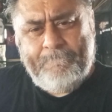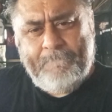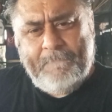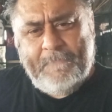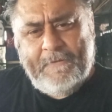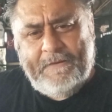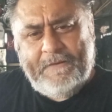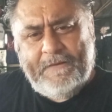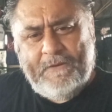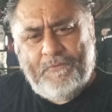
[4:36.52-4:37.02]

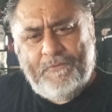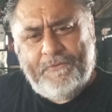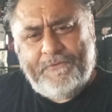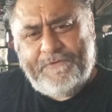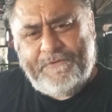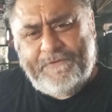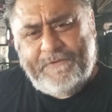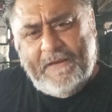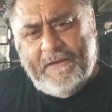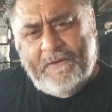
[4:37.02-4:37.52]
and they would
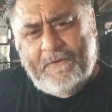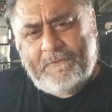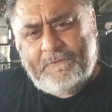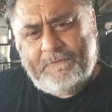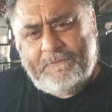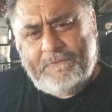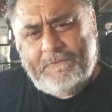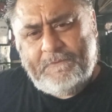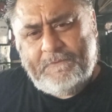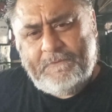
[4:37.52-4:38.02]
sell
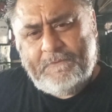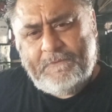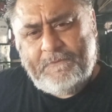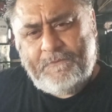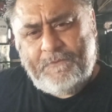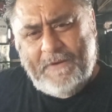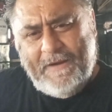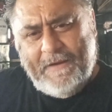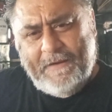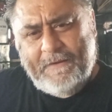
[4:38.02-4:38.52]

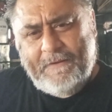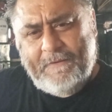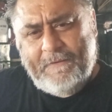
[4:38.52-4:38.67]
rank.